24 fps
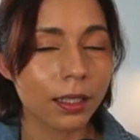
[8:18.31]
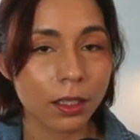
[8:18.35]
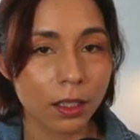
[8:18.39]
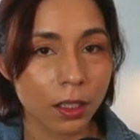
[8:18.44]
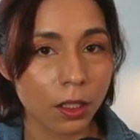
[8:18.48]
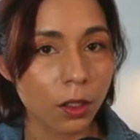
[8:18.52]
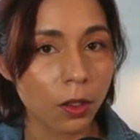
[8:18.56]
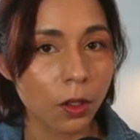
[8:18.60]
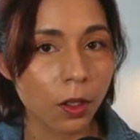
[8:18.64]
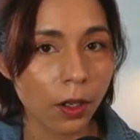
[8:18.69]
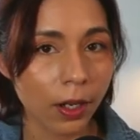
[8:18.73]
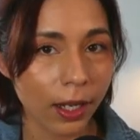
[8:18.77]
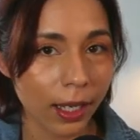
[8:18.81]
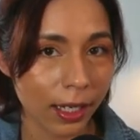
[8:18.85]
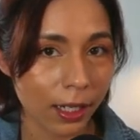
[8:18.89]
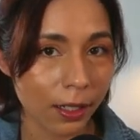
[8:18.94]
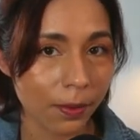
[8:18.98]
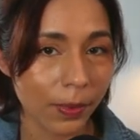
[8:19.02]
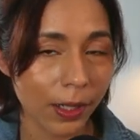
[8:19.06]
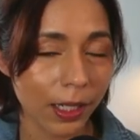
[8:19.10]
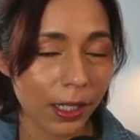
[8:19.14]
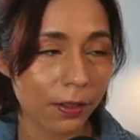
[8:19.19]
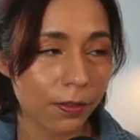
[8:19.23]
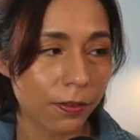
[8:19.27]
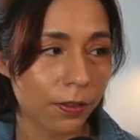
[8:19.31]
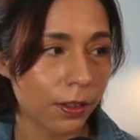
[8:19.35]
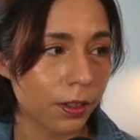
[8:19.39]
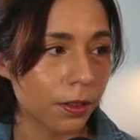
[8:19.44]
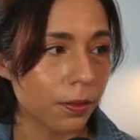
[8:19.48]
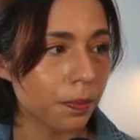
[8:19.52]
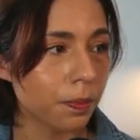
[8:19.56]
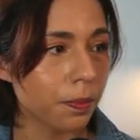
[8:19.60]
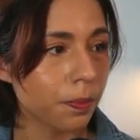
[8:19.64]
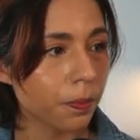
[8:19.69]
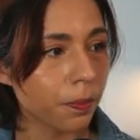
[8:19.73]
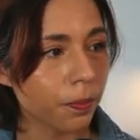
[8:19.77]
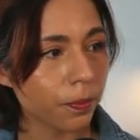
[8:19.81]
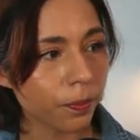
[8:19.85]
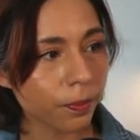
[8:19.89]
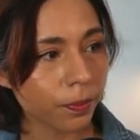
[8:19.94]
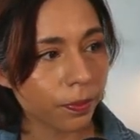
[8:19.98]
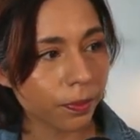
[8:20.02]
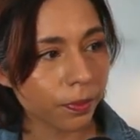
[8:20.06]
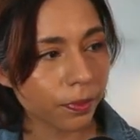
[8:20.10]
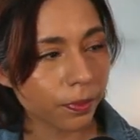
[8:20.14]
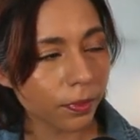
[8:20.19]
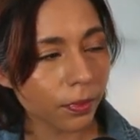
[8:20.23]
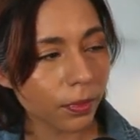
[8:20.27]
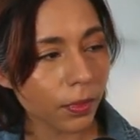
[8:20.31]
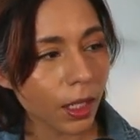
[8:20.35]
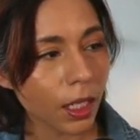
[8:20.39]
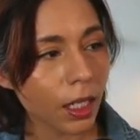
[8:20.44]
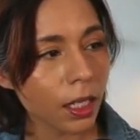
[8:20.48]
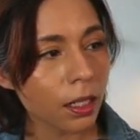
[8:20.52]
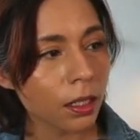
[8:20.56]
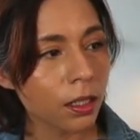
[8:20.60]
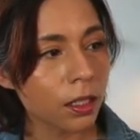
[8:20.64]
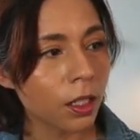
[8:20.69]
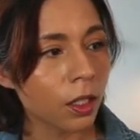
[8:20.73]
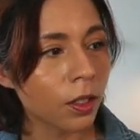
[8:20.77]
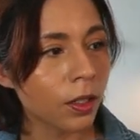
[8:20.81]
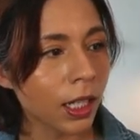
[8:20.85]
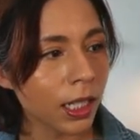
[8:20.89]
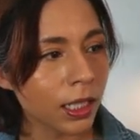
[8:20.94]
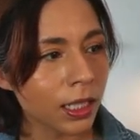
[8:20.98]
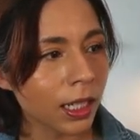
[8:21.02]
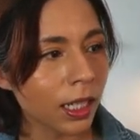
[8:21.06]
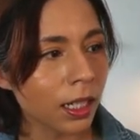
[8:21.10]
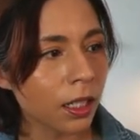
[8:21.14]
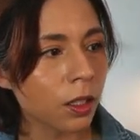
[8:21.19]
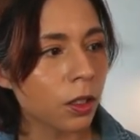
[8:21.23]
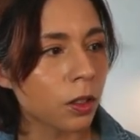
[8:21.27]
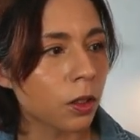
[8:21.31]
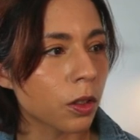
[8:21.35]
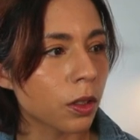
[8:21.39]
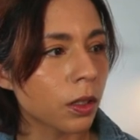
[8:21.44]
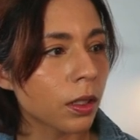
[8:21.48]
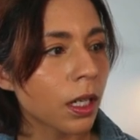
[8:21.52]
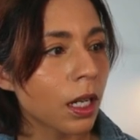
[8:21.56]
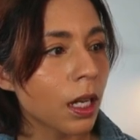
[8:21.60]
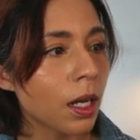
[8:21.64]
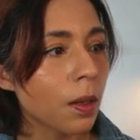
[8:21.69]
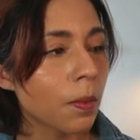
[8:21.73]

Zuko animated film. So that's kind of cool.